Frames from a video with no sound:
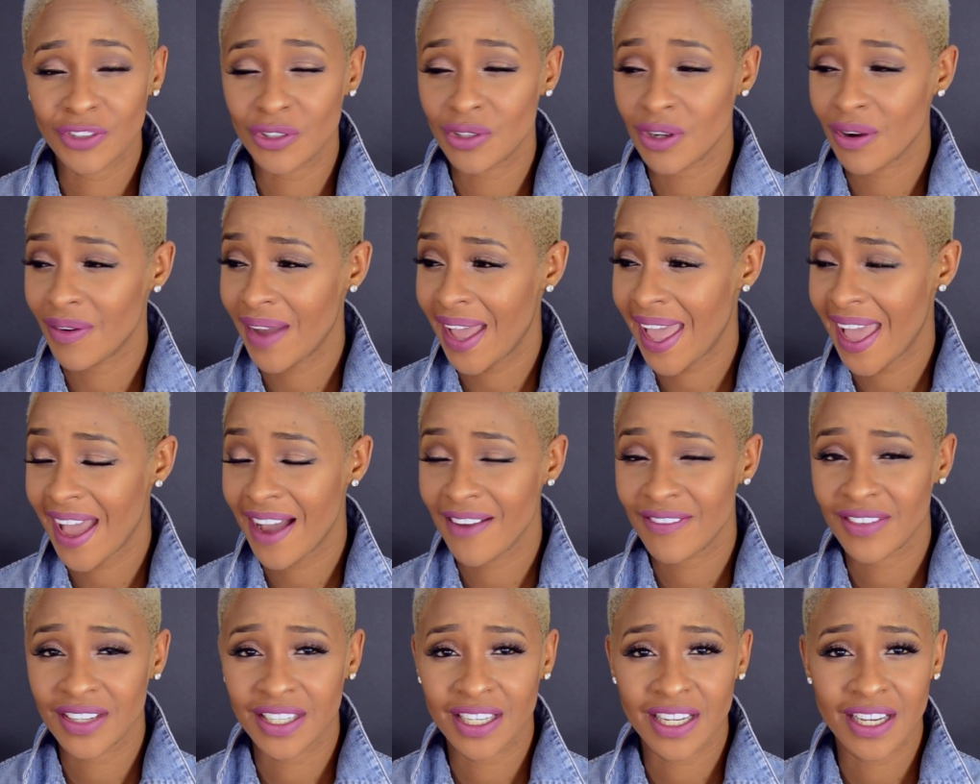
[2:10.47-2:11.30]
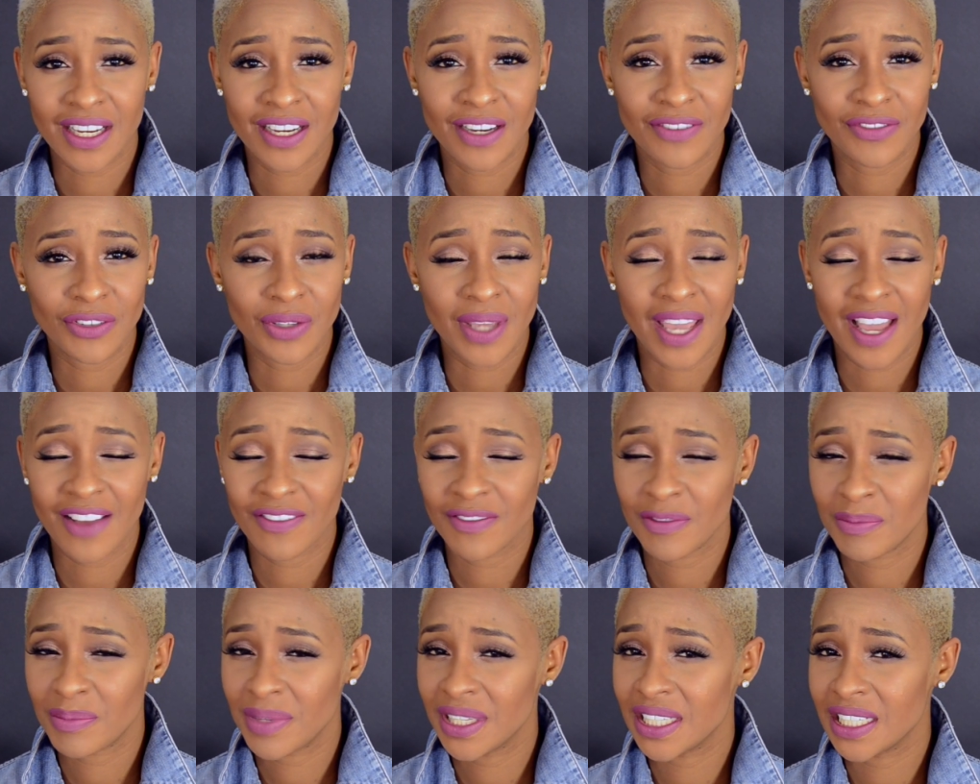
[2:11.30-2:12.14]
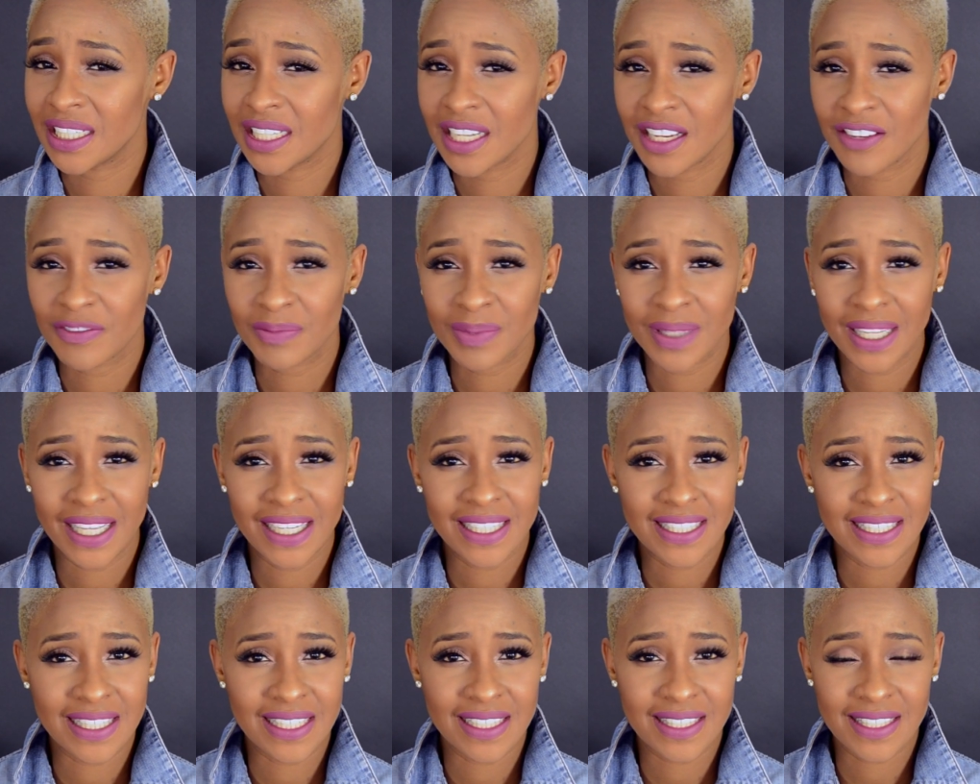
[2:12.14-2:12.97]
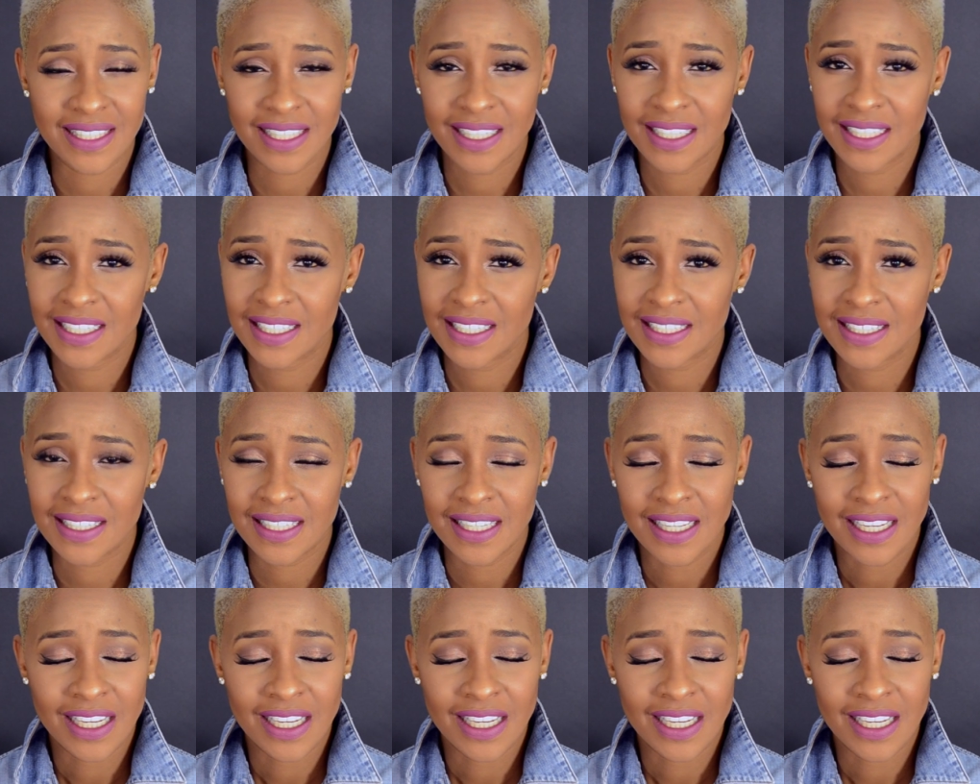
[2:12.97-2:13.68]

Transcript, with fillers: you don't have enough, you haven't been enough places because